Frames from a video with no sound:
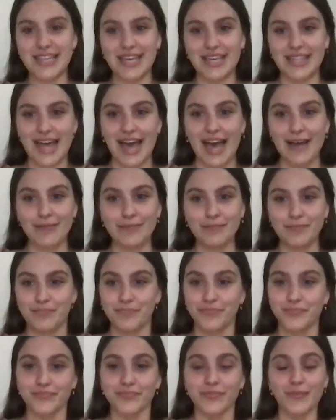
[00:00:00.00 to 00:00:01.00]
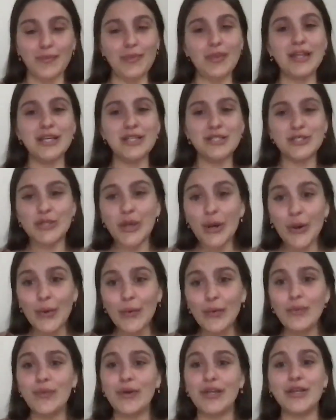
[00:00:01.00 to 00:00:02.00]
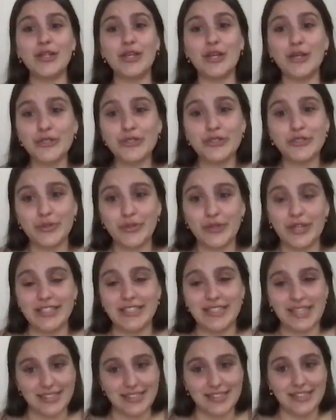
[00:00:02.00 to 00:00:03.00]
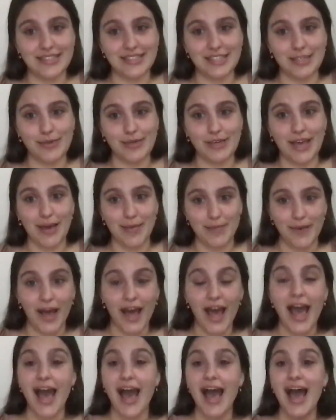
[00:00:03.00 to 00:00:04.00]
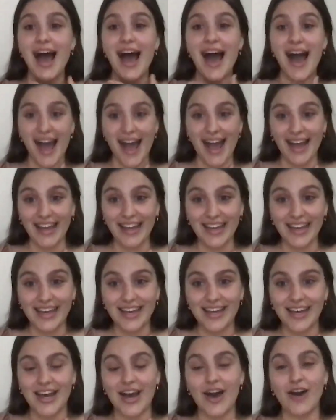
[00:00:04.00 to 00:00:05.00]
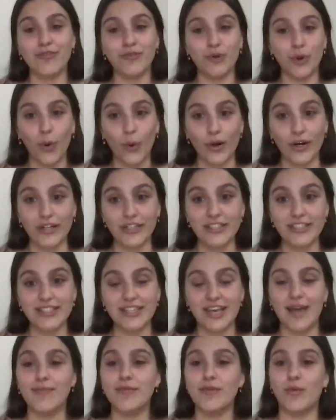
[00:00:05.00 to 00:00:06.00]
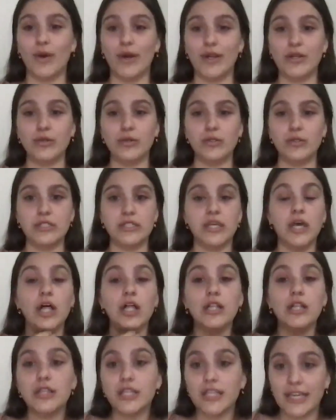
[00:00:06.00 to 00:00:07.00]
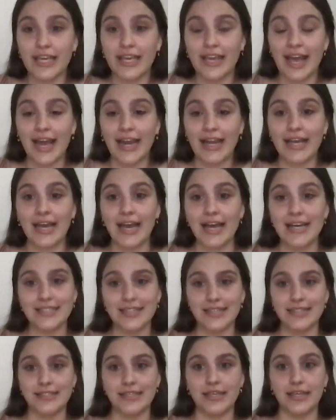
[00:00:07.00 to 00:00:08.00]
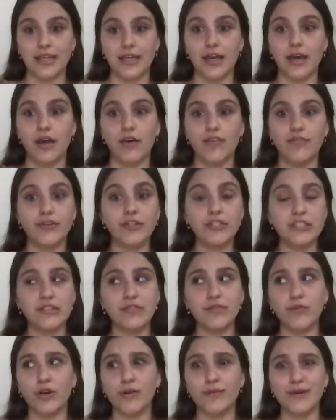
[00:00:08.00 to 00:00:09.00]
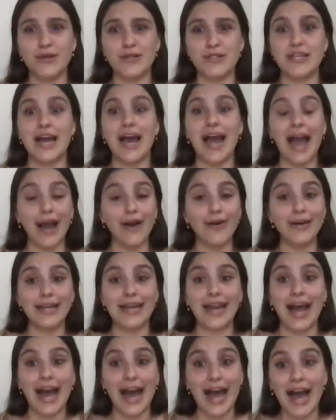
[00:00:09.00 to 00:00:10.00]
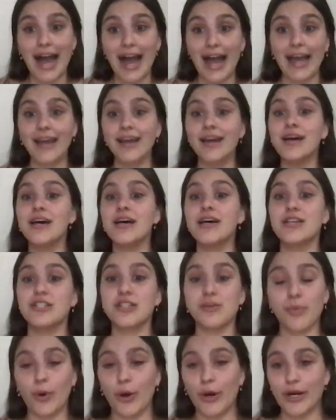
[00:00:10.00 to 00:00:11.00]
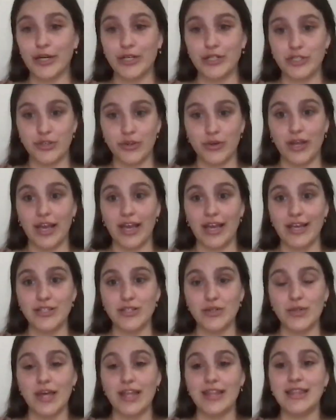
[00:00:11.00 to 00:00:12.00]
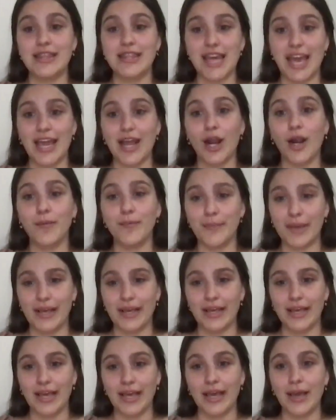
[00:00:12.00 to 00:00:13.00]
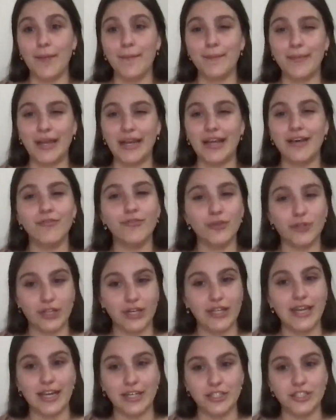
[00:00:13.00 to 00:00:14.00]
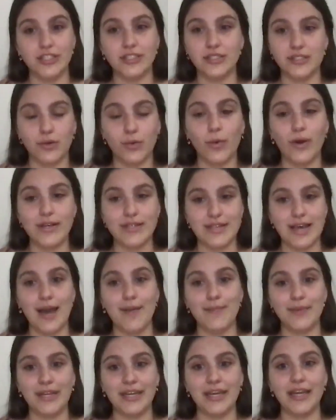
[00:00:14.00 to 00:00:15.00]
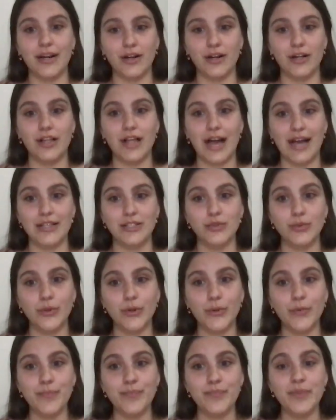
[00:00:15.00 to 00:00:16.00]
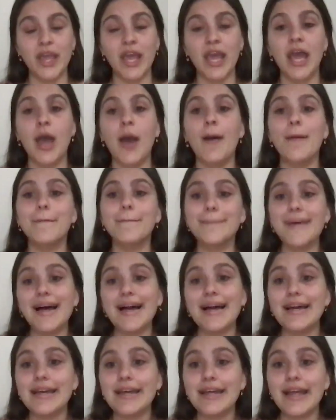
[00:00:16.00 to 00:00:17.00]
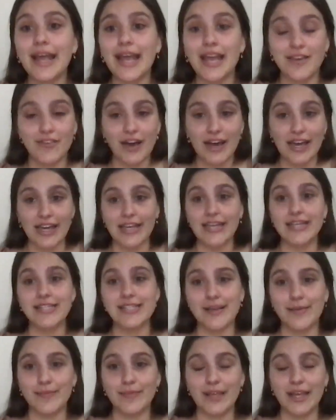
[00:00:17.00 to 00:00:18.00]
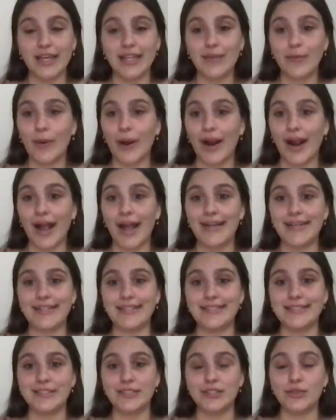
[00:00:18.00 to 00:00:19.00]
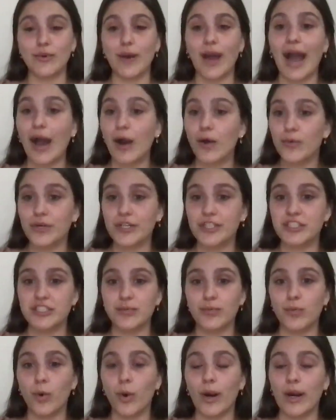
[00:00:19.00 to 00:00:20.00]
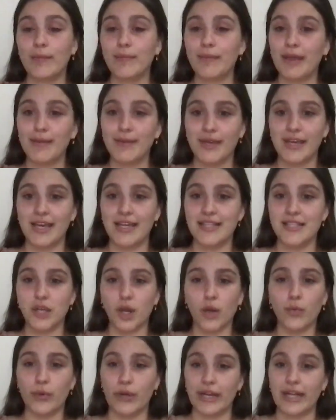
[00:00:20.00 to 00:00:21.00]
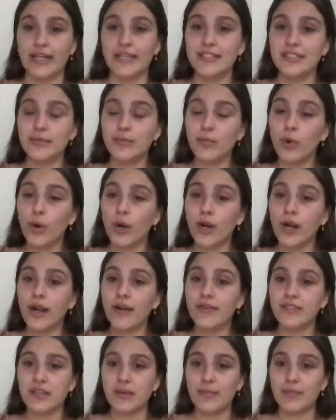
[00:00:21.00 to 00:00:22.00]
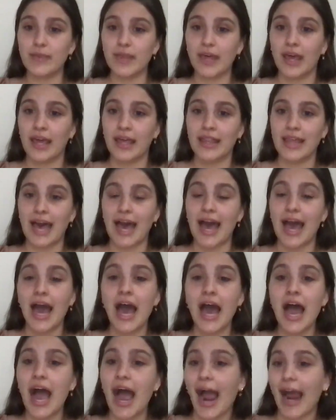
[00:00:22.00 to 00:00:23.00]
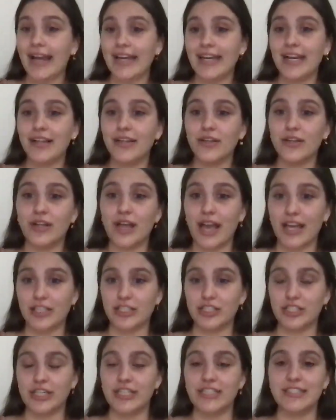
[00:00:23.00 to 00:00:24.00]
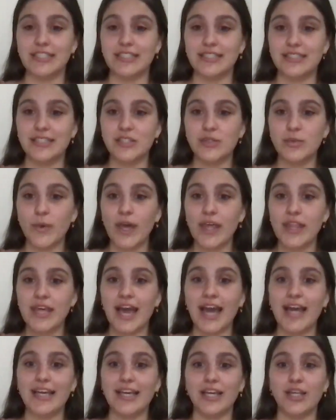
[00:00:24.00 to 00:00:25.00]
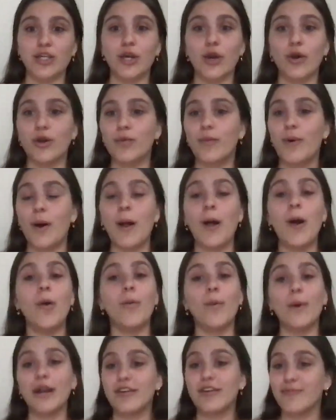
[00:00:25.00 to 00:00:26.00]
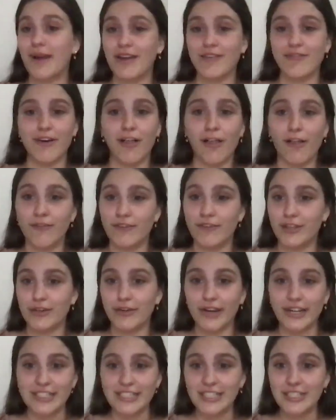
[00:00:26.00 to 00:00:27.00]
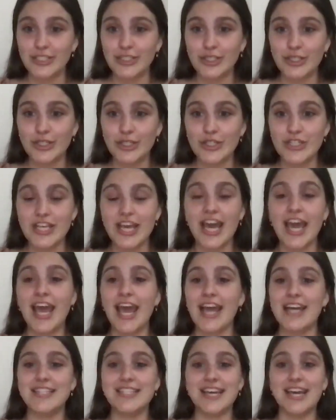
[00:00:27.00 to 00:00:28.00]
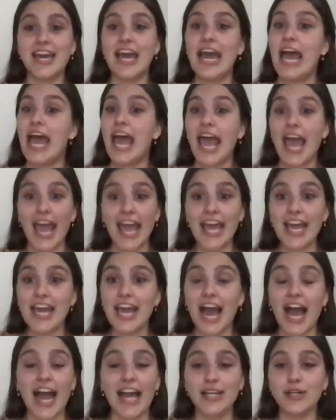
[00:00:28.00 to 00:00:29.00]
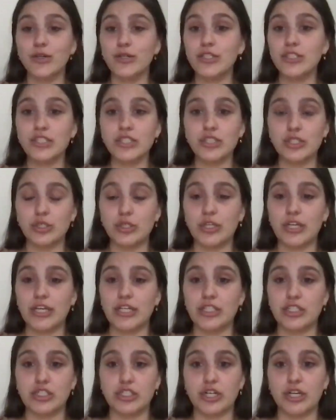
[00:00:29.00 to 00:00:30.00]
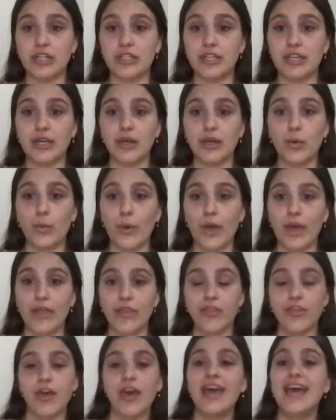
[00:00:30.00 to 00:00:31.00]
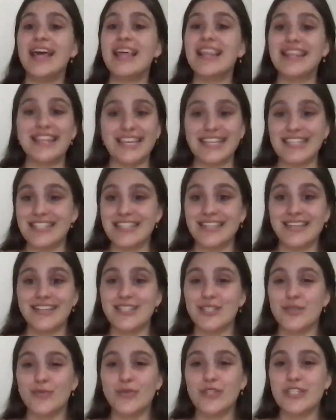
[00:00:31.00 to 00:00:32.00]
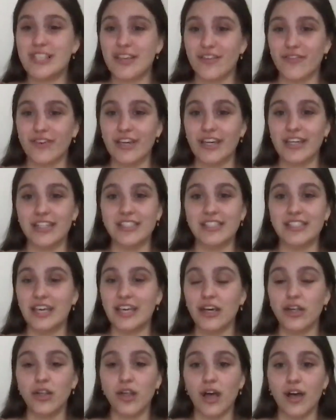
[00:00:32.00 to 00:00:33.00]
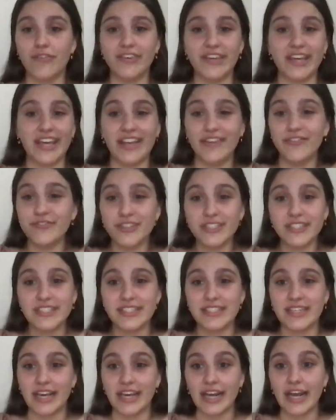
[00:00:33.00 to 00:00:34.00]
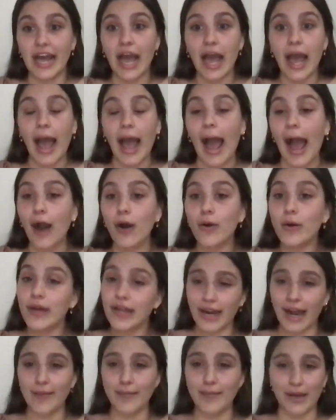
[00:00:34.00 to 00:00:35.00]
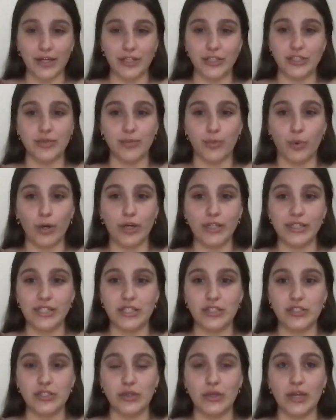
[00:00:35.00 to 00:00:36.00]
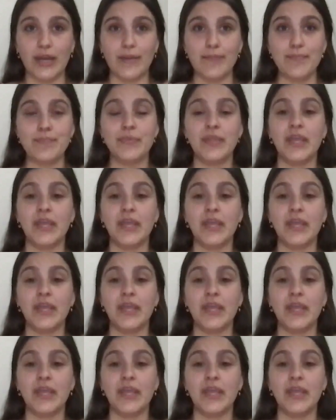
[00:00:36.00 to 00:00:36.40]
like that. So when your student takes a CBM, I, of course, am the one who is looking at it, assessing first and foremost, how can I support your student so that they are making meaningful connections to what is happening in our classroom? But if it is something where I need to outreach support, maybe it's a reading support of something that I need a little extra assistance with, I can go to one of my fellow fifth grade teachers and say, hey, I noticed a student is struggling with this specific skill of inferencing. How can I better support this student?